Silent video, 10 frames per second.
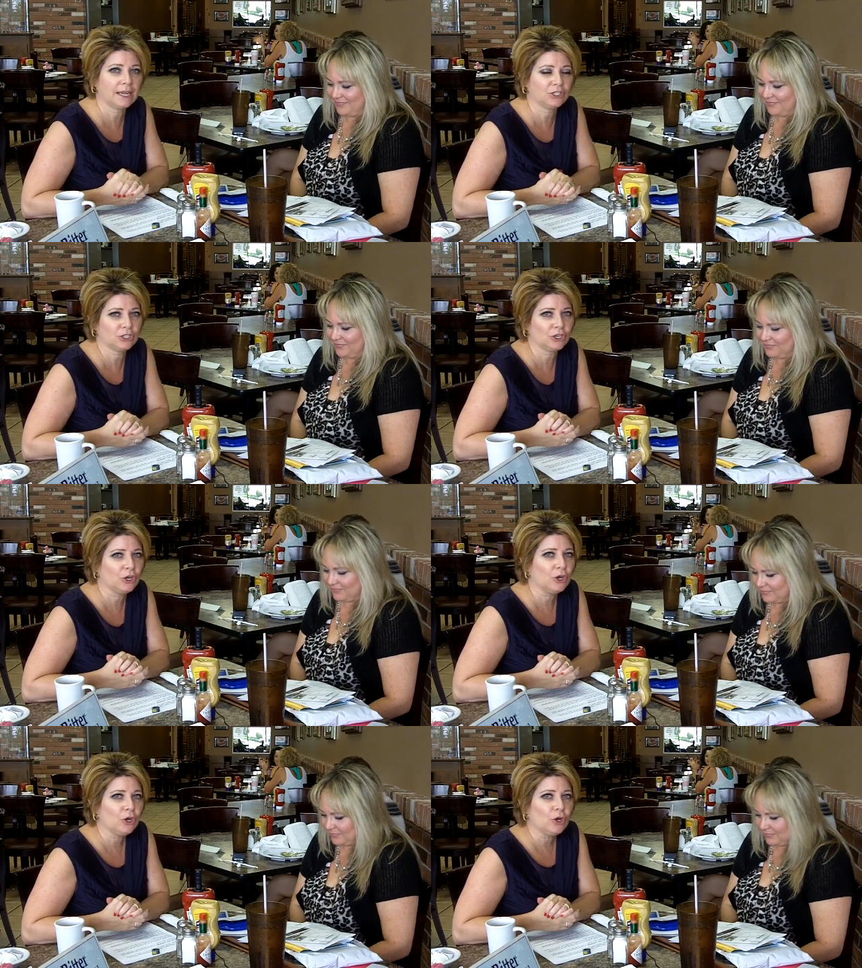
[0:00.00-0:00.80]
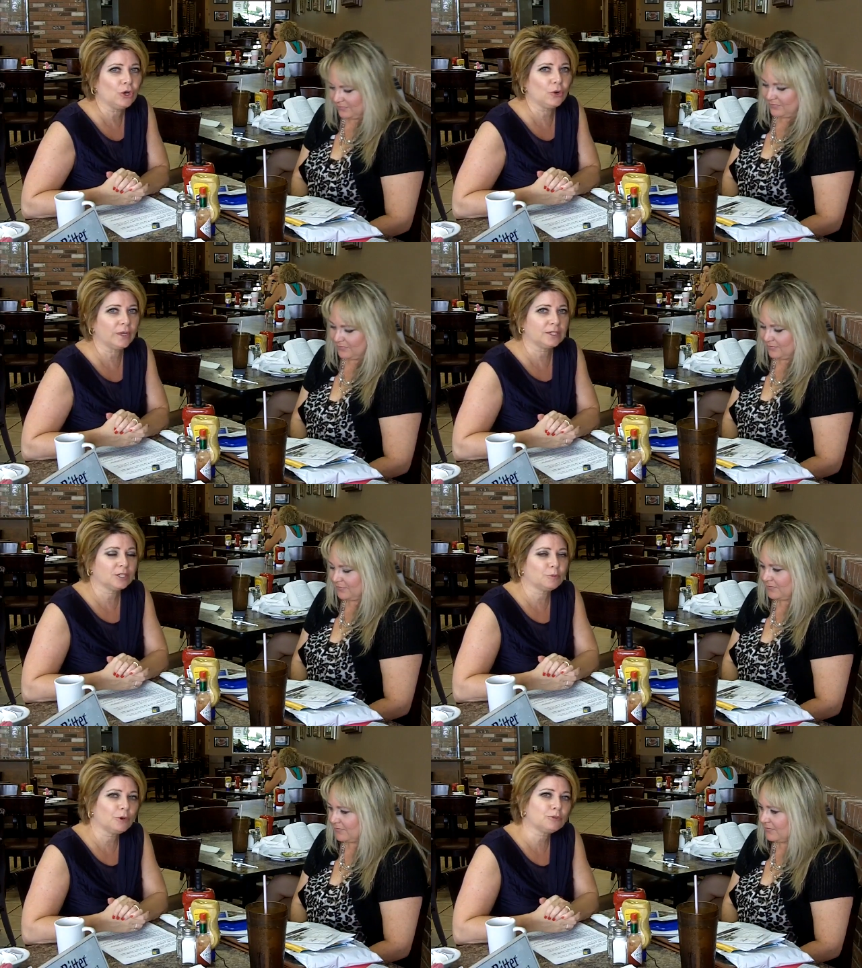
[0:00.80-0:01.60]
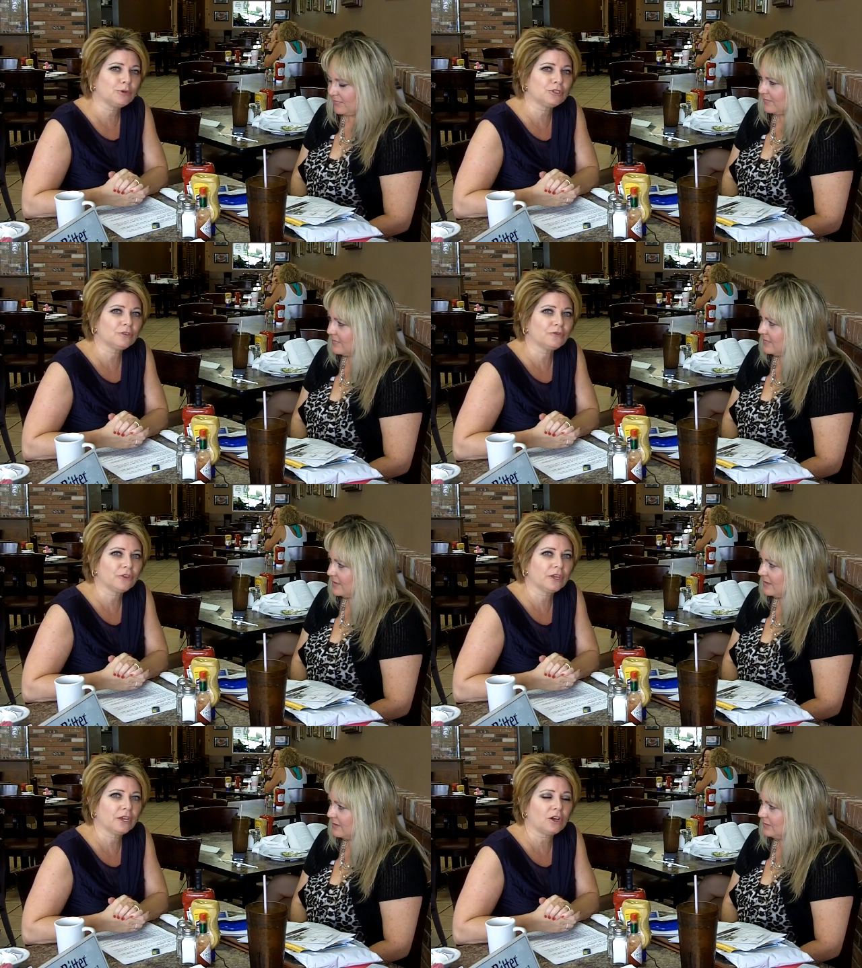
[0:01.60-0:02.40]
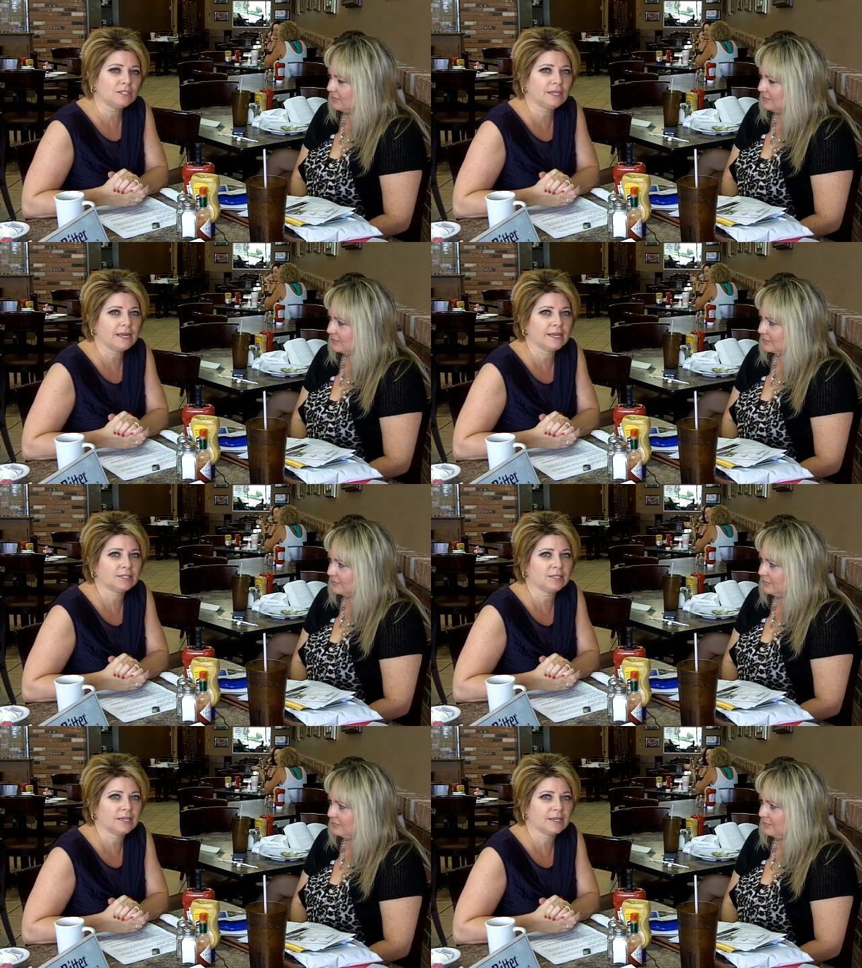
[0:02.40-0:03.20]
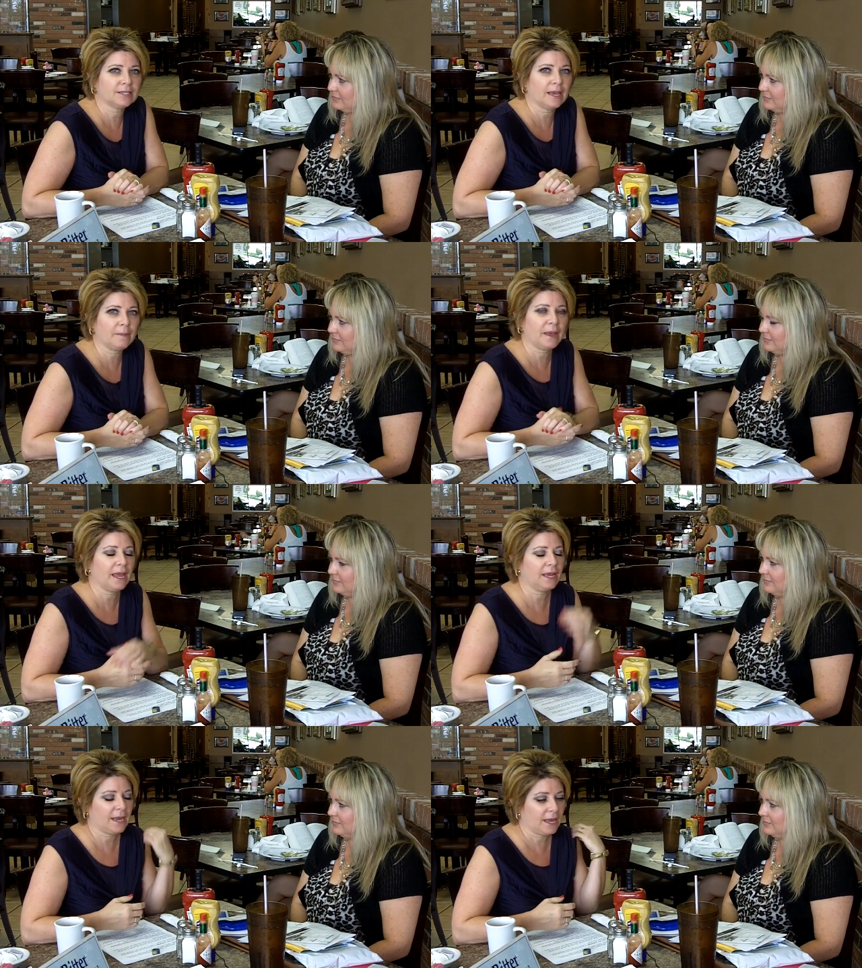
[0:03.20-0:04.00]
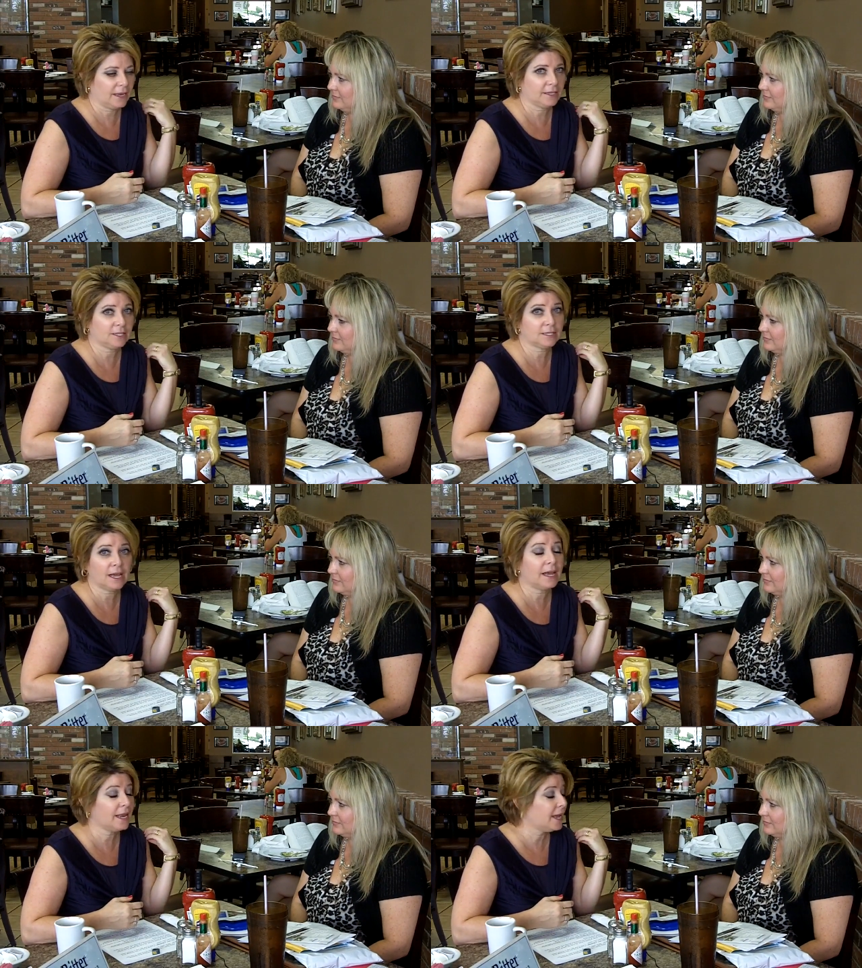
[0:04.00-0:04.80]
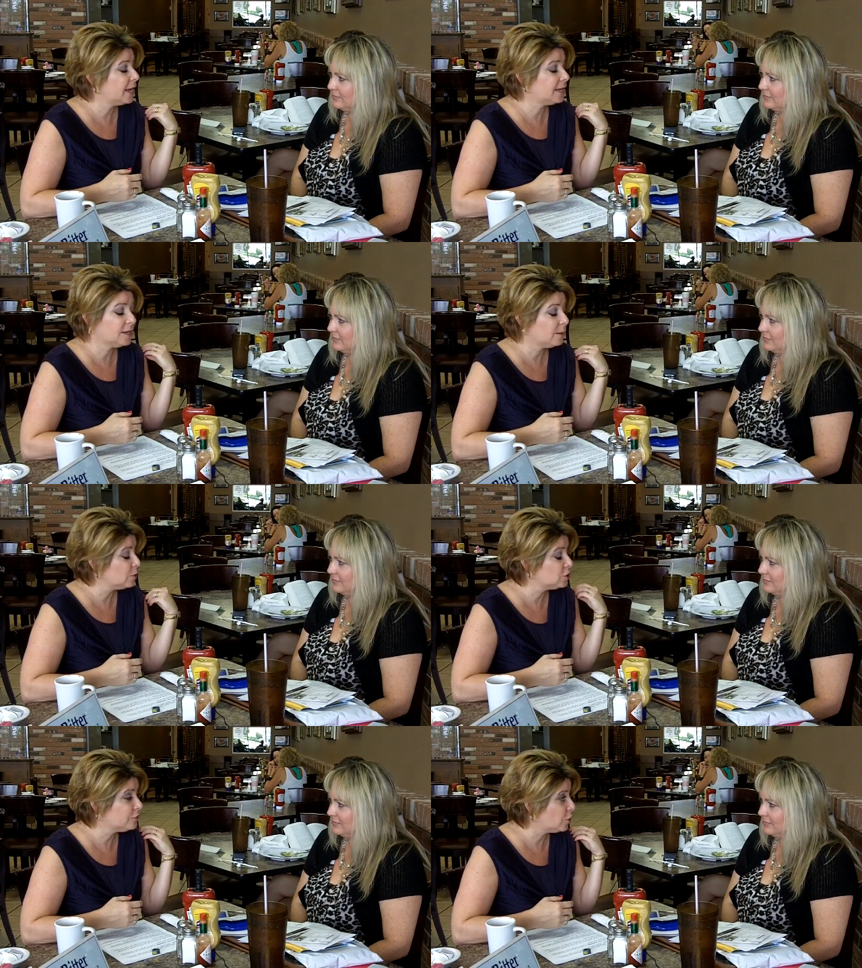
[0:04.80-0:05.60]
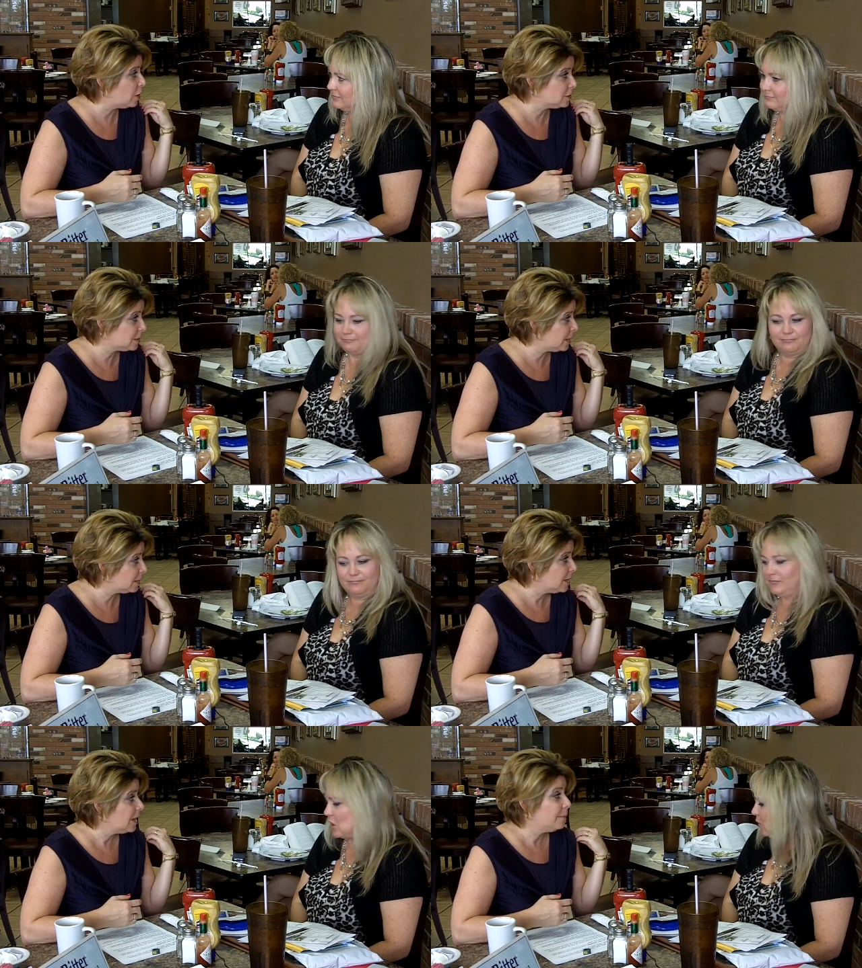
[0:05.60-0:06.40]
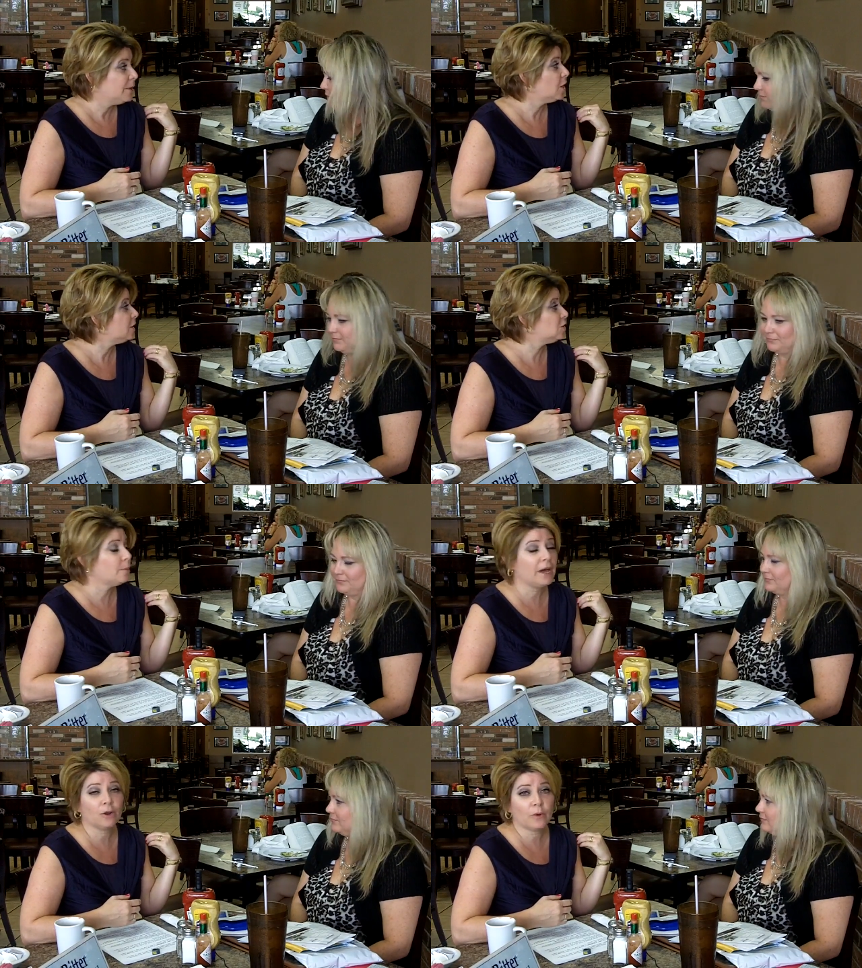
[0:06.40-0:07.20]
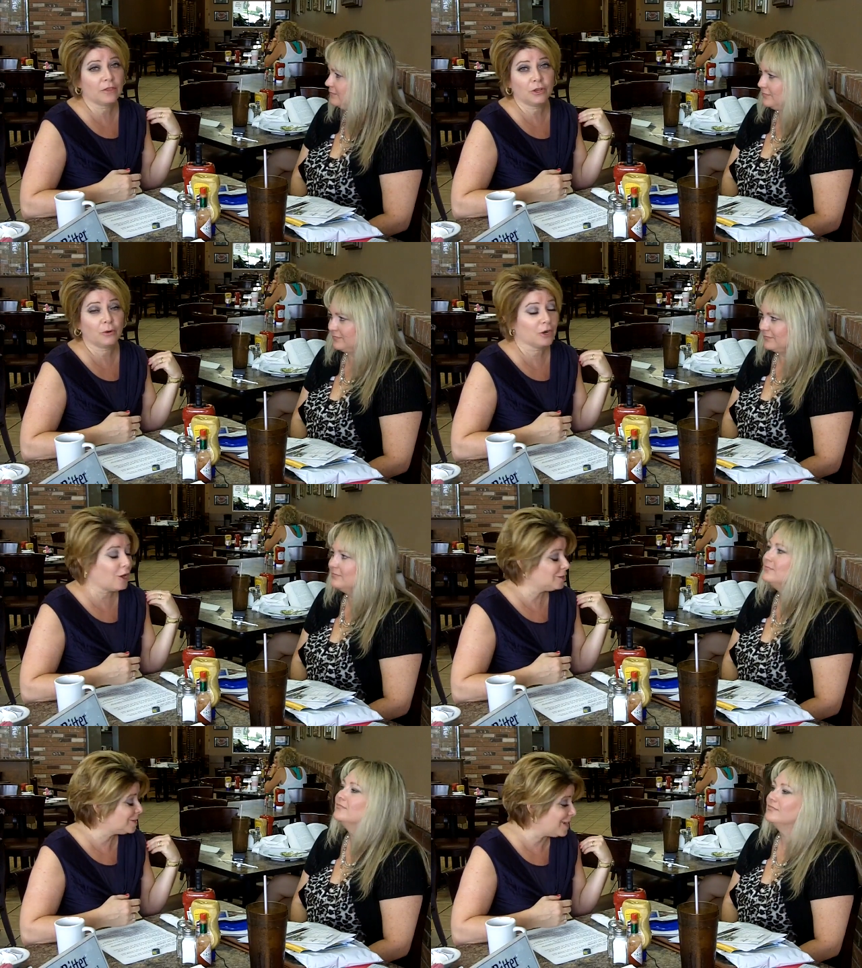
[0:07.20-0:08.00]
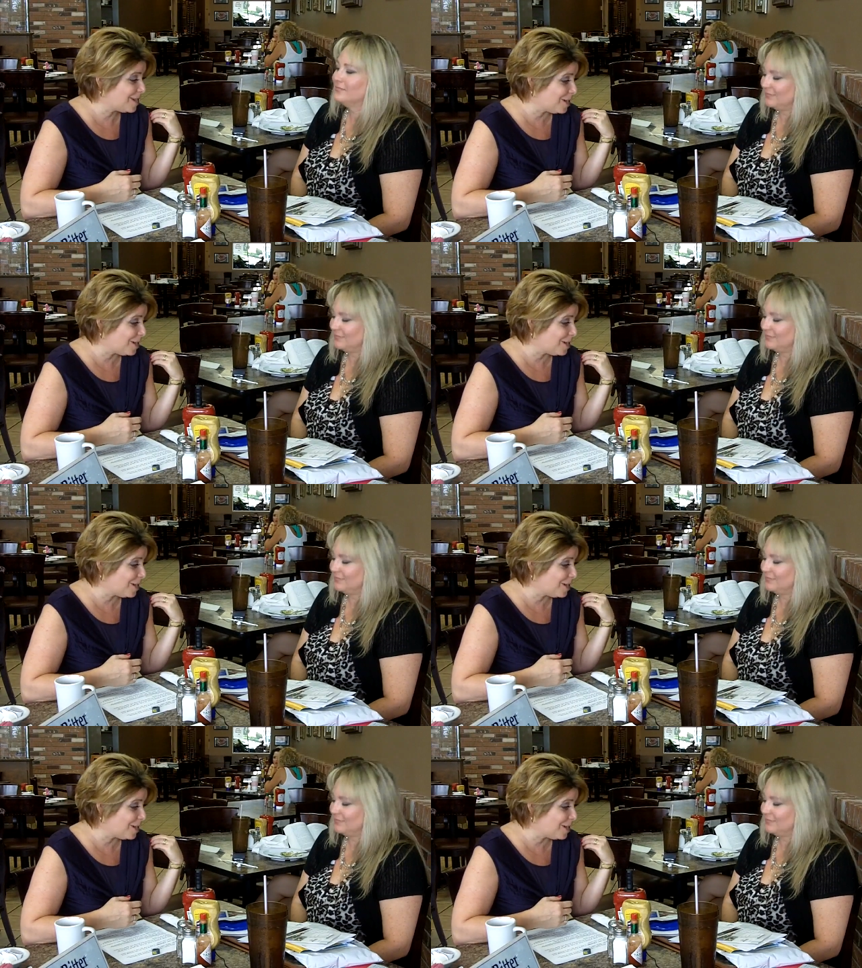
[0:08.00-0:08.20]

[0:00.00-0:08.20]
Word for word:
Speaker 1: agent who is the spokesperson for the Allstate X the Text campaign. And this is not a commercial for Allstate. Nope. Because no matter whether you're an Allstate